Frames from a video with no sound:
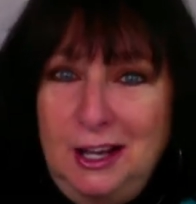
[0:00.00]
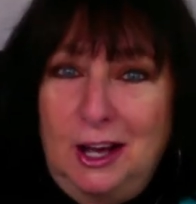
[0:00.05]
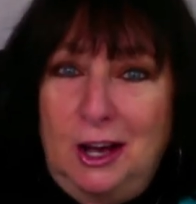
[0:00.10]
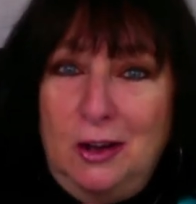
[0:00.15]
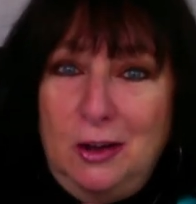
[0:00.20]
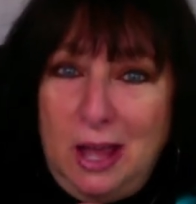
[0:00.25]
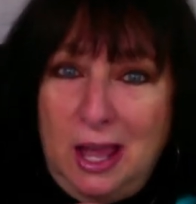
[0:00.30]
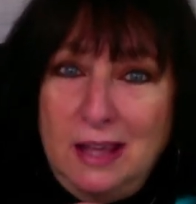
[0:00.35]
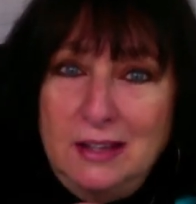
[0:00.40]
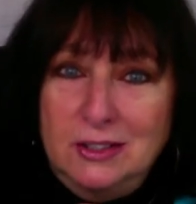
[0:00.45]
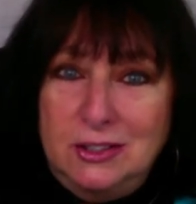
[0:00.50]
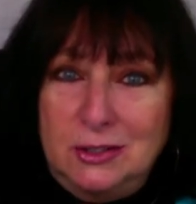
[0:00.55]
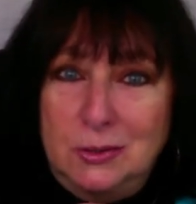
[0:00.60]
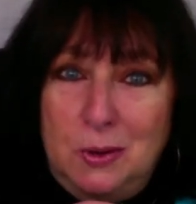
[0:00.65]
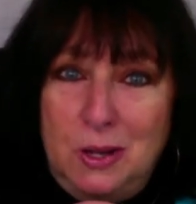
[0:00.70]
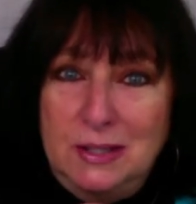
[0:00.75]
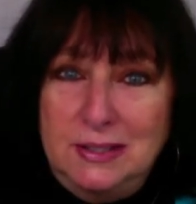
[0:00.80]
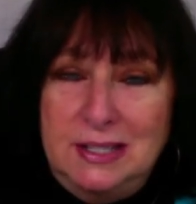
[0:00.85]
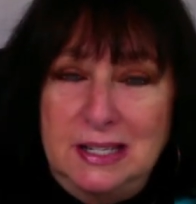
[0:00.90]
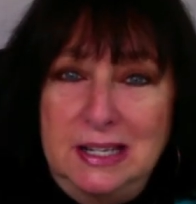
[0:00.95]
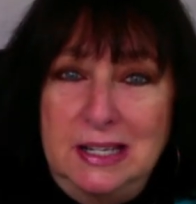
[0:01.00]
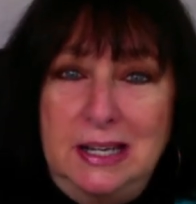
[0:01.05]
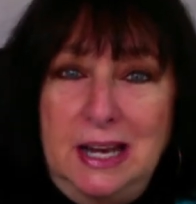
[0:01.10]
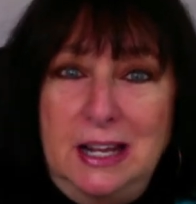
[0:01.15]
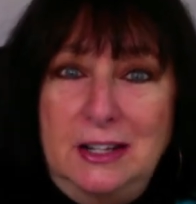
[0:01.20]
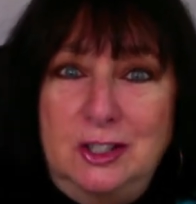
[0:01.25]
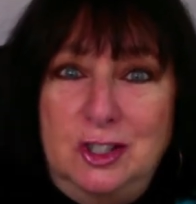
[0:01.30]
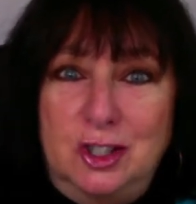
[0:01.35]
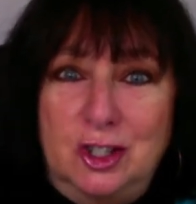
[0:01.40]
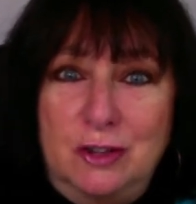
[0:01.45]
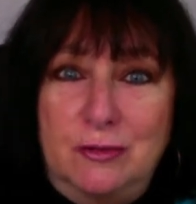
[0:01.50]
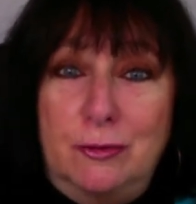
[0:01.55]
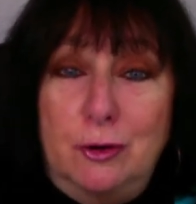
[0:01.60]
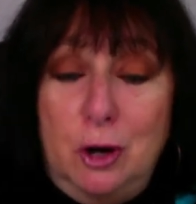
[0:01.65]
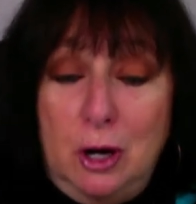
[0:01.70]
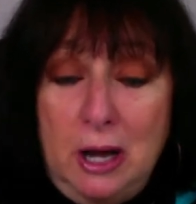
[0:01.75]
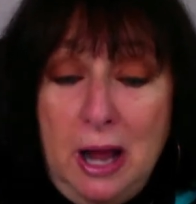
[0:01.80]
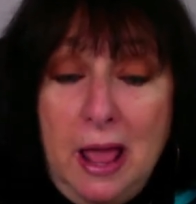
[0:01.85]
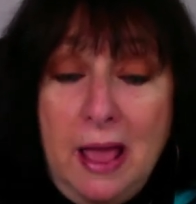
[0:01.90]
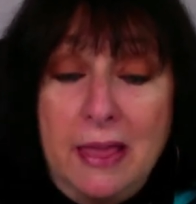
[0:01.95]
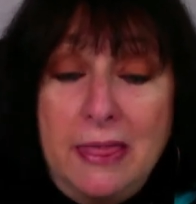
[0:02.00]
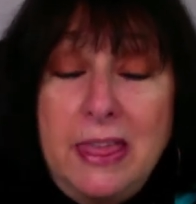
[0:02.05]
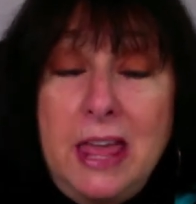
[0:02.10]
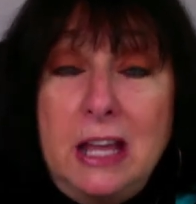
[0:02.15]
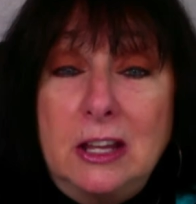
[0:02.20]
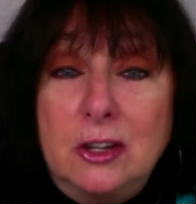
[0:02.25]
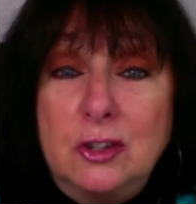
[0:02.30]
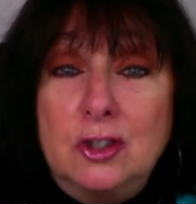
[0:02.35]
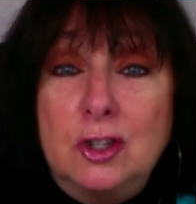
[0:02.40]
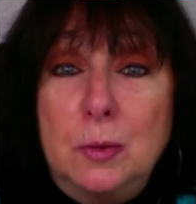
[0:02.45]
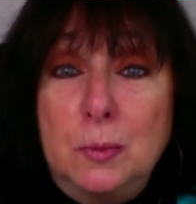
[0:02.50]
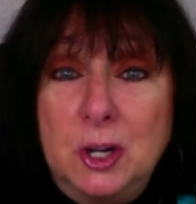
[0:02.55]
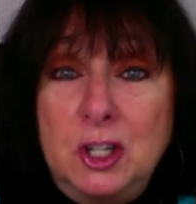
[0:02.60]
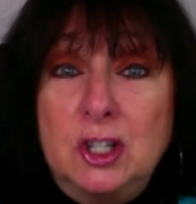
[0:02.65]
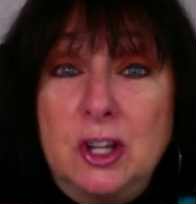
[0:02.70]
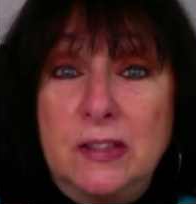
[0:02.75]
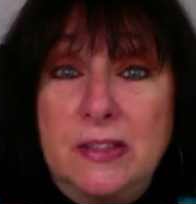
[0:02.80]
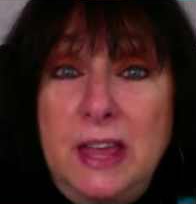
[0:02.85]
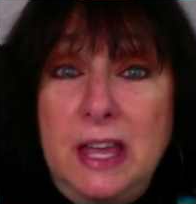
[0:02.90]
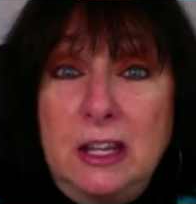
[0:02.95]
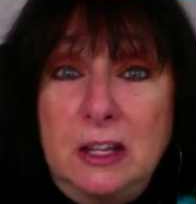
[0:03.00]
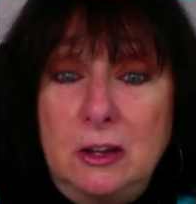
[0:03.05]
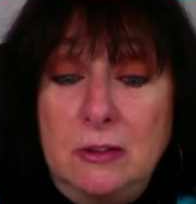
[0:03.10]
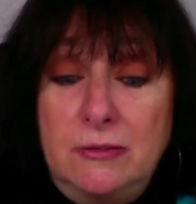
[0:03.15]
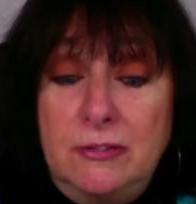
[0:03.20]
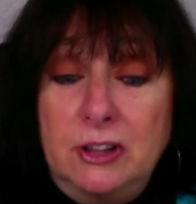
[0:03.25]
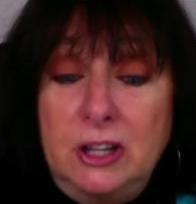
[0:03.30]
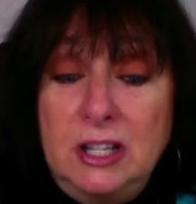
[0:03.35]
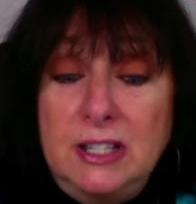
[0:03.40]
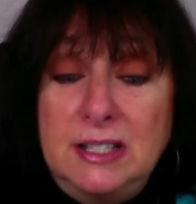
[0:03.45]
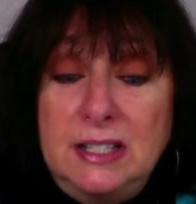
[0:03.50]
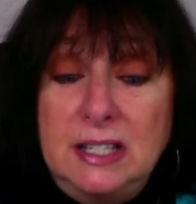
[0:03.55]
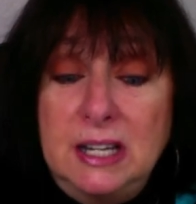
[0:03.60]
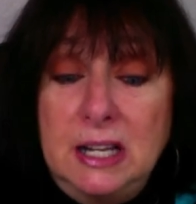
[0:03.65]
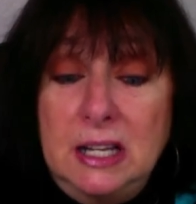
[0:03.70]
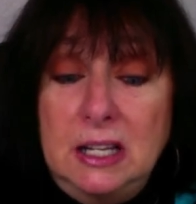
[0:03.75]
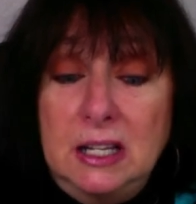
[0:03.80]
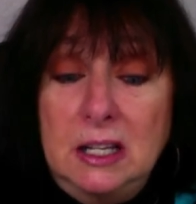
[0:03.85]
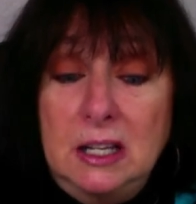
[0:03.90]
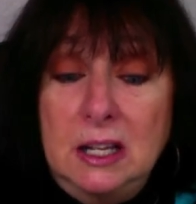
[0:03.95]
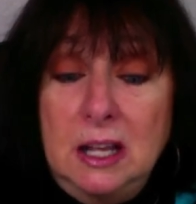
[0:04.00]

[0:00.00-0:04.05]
Okay, so I'll see you next year for it. Thank you so much, and thank you for listening.